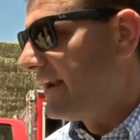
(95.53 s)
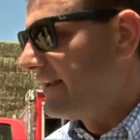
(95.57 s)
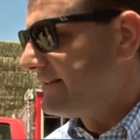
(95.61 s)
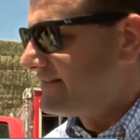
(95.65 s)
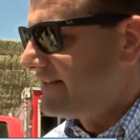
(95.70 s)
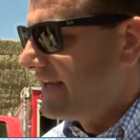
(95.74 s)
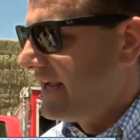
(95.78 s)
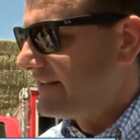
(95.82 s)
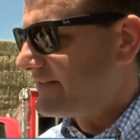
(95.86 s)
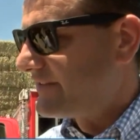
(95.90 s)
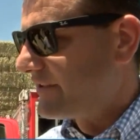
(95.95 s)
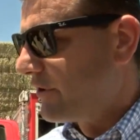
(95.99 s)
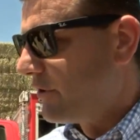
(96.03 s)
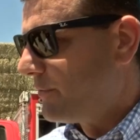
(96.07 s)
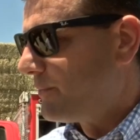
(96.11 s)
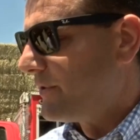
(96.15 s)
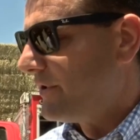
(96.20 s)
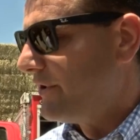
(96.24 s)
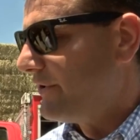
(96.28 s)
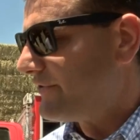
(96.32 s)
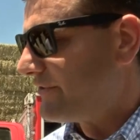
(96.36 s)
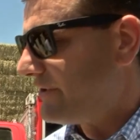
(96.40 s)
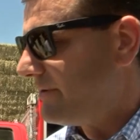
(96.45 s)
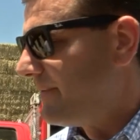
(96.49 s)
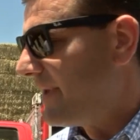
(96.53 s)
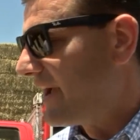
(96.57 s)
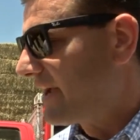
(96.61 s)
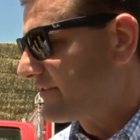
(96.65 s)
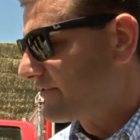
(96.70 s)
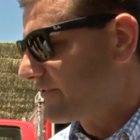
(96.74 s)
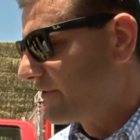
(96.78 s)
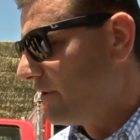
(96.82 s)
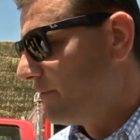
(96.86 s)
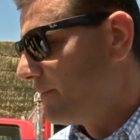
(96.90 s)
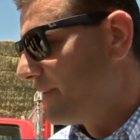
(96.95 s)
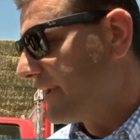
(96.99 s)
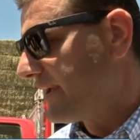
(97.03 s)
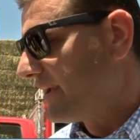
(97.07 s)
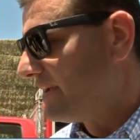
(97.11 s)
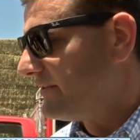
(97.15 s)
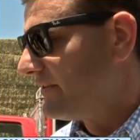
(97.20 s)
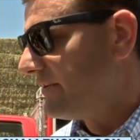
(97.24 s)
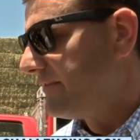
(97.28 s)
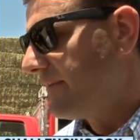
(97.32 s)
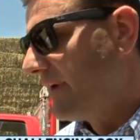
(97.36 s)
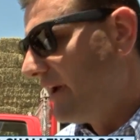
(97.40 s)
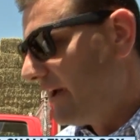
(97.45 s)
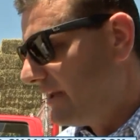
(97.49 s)
seat he lost in the
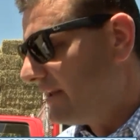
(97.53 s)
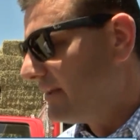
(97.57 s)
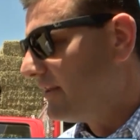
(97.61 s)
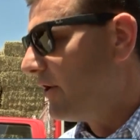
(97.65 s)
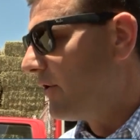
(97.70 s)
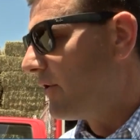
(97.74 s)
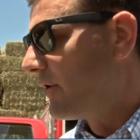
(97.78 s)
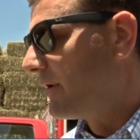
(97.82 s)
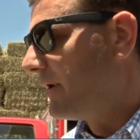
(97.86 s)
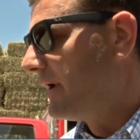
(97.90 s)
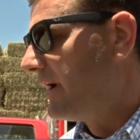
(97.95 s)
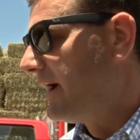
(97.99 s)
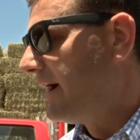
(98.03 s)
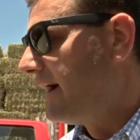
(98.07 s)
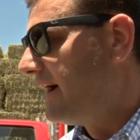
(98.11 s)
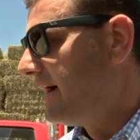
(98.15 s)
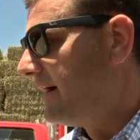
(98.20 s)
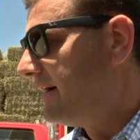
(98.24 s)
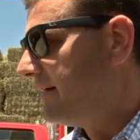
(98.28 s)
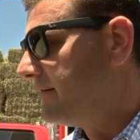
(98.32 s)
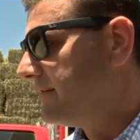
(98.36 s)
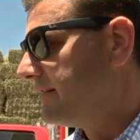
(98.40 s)
last congressional race